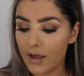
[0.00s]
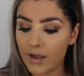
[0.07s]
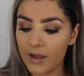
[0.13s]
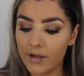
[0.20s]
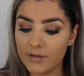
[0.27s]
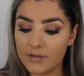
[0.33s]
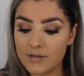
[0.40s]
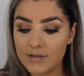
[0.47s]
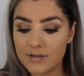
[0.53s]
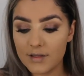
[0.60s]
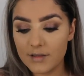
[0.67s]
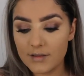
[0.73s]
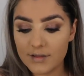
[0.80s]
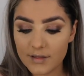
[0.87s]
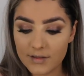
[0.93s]
And
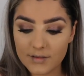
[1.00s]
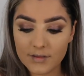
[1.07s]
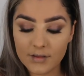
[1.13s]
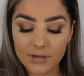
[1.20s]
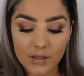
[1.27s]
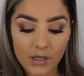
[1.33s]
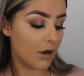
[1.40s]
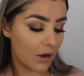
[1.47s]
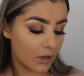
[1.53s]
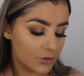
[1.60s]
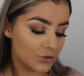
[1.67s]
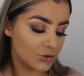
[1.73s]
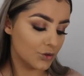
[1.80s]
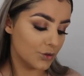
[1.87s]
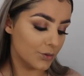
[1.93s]
this is gonna
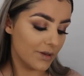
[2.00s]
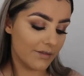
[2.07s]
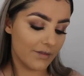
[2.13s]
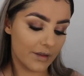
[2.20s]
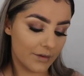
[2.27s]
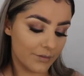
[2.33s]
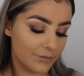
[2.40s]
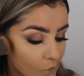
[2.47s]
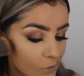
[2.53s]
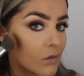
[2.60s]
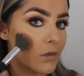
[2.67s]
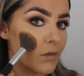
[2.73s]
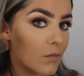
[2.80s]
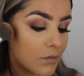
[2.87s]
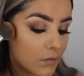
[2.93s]
contour with it.
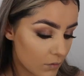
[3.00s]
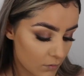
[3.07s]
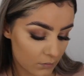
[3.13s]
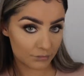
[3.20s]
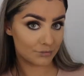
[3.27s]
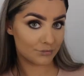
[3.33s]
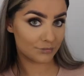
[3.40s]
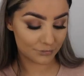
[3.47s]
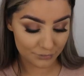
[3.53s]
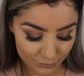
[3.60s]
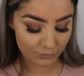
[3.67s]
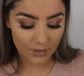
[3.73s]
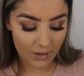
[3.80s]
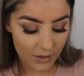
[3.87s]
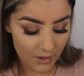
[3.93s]

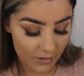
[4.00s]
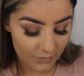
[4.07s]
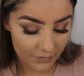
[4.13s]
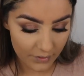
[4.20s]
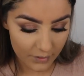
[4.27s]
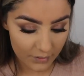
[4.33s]
I love it.